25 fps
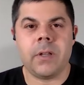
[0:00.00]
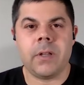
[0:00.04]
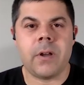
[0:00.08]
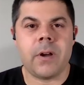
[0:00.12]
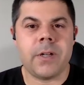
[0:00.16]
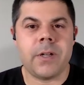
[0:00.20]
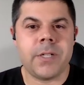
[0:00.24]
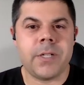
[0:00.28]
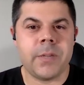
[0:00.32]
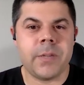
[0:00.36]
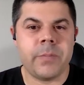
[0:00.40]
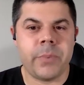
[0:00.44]

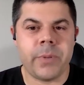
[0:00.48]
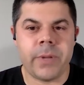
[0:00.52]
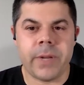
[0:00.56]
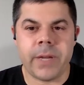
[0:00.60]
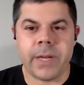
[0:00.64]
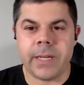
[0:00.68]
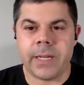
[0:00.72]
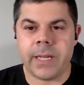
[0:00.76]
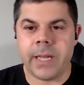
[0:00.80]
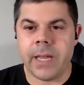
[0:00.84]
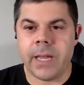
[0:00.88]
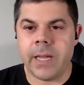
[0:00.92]
large
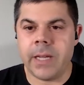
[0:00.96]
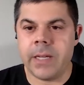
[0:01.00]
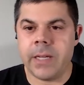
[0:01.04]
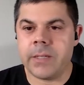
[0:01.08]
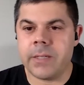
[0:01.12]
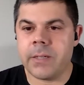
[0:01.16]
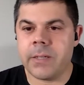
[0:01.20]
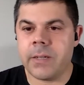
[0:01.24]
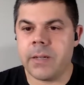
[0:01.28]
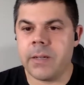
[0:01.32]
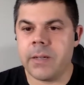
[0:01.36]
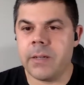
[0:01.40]
implant
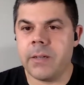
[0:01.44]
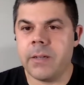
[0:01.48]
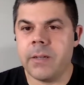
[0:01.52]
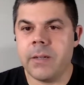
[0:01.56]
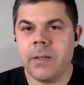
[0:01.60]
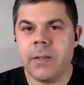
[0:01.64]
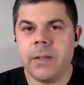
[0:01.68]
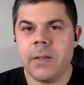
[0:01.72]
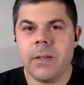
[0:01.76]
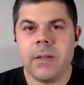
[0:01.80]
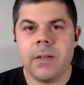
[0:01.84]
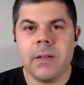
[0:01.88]
case, and
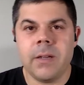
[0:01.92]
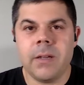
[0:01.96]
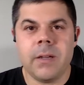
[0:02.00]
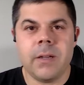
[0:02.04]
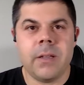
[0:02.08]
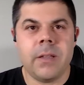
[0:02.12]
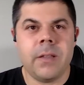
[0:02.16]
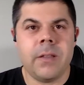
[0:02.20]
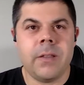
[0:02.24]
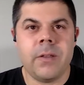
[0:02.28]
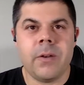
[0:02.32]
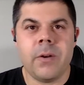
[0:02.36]

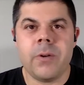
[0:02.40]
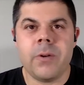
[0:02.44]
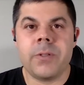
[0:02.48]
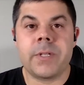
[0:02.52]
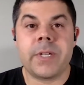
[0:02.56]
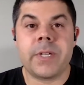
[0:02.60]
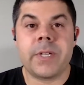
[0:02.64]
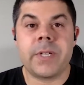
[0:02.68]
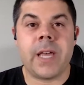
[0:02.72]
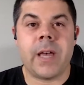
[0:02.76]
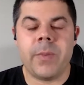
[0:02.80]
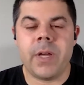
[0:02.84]

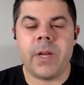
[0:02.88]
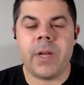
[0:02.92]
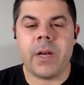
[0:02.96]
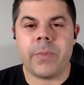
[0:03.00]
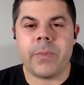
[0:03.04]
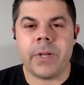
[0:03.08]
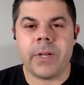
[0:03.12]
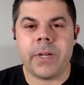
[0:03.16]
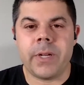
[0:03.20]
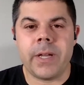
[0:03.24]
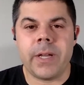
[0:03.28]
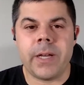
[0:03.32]
those kept me
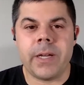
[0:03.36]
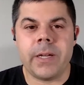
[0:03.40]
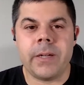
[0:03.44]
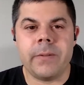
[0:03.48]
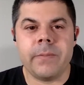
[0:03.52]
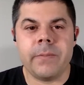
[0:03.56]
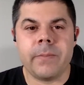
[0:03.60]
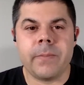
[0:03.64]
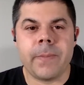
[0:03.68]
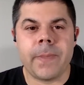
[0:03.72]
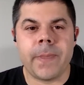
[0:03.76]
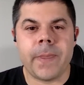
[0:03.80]
up at night.
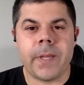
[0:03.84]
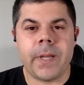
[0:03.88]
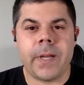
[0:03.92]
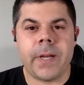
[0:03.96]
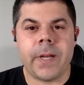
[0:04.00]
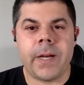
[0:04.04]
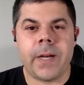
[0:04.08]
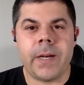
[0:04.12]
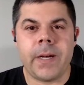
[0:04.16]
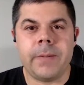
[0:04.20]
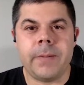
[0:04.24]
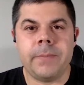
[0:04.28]

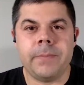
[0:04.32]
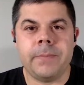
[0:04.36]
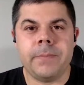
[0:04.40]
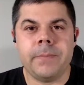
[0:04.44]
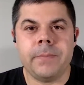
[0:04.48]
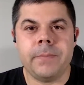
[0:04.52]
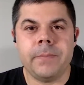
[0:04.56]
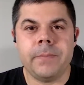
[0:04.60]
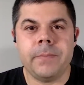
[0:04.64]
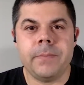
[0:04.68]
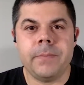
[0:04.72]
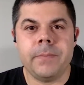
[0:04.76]
Um,
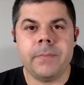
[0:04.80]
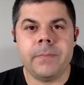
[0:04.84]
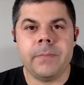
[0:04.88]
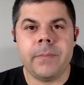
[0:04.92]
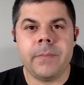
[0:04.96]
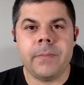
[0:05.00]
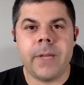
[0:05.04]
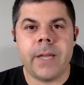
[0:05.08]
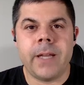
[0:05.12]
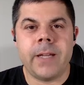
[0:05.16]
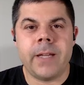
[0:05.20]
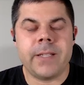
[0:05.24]

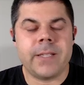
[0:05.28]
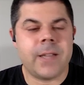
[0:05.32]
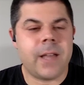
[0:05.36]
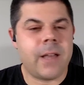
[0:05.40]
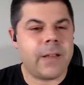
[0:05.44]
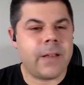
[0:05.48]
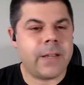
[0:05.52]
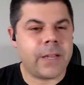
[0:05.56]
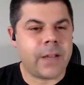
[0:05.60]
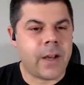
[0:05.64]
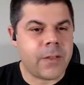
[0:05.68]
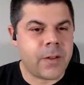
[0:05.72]
and it's not
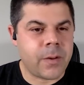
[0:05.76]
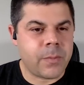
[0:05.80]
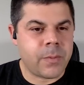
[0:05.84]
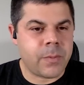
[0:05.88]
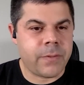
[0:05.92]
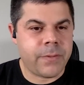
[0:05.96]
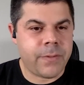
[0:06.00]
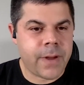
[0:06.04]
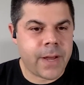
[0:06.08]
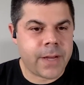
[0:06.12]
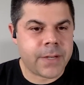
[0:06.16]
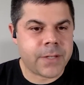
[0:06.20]
like other
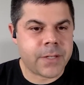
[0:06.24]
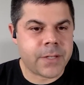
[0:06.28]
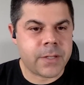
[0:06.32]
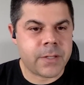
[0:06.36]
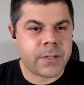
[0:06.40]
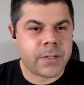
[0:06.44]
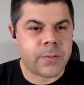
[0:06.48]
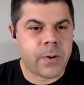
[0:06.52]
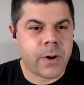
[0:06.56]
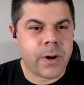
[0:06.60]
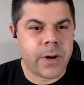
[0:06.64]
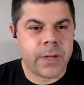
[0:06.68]

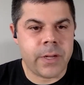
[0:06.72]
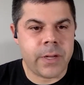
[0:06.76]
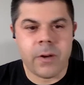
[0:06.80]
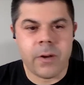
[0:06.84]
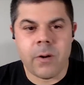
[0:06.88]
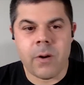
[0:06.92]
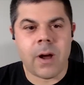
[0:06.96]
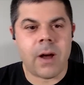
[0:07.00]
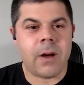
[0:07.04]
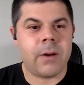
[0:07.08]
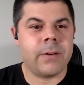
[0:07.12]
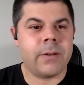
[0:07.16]
professions where you
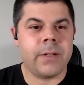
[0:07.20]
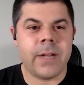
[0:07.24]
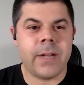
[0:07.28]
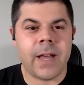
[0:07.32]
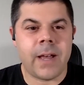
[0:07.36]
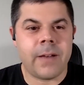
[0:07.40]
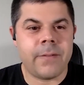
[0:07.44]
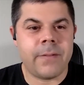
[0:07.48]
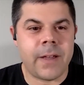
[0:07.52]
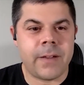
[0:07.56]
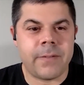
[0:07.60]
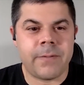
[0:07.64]
go out and you
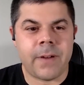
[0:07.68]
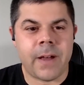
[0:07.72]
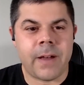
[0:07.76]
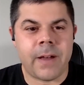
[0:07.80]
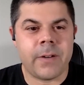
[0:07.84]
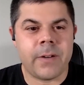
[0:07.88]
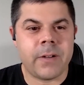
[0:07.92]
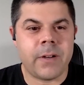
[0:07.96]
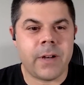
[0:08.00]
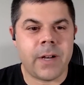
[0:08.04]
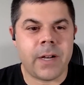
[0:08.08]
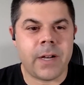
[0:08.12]
have that
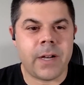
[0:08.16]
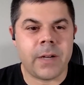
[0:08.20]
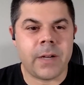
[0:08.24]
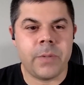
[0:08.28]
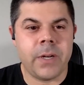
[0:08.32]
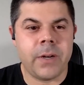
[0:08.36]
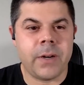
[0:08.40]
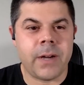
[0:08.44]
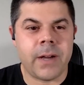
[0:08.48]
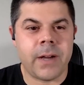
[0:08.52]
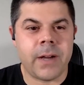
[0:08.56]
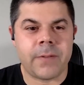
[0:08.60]
5 o'clock
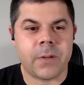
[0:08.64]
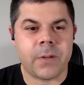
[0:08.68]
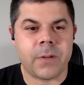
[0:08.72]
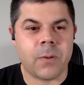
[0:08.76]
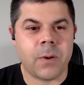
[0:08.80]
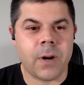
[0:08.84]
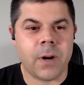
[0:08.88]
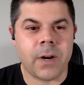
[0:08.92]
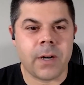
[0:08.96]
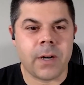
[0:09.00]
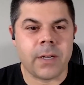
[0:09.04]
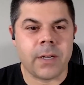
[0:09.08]
beer after
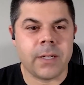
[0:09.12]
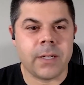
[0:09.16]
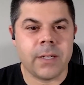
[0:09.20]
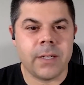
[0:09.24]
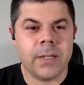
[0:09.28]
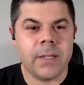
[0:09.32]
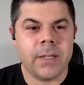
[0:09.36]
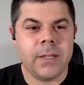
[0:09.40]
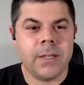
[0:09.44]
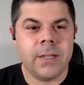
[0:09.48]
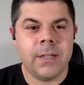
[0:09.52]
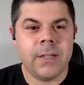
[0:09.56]
work,
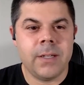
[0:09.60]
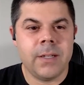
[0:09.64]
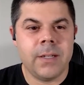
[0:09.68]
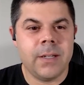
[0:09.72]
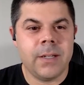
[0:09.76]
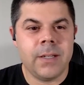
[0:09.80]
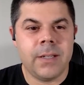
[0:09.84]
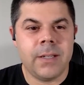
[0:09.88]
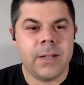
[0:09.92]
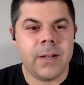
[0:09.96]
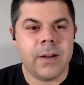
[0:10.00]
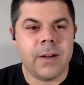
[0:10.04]

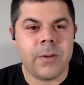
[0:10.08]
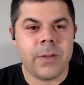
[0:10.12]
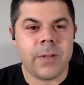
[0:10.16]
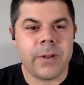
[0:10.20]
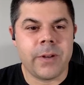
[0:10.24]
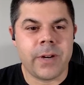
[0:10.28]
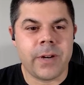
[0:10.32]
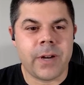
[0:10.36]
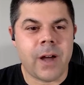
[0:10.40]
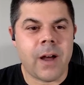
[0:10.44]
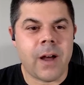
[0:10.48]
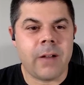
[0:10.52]
with
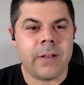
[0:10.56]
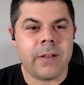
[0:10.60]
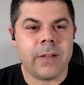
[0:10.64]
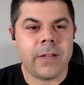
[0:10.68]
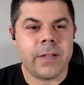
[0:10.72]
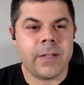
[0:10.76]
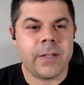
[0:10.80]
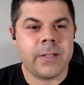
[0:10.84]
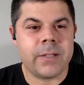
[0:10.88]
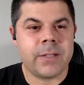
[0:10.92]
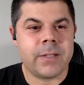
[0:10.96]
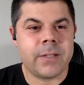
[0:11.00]
your
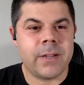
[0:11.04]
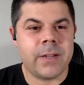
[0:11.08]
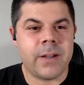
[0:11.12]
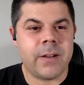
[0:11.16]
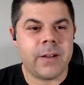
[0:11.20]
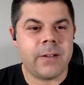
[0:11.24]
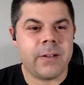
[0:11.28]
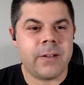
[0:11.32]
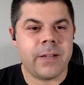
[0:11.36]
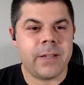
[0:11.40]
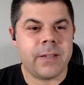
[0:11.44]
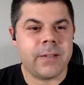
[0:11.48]
colleagues,
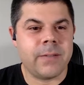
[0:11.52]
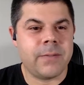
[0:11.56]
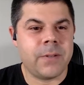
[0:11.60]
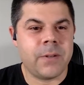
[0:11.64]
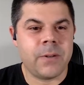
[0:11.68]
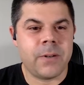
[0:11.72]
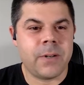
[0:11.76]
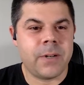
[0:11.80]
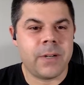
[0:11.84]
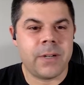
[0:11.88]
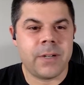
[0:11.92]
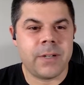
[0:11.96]
like if
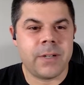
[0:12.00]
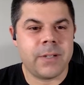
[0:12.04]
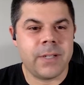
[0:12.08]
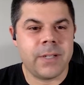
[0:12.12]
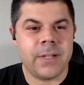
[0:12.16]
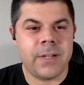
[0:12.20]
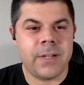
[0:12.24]
you're,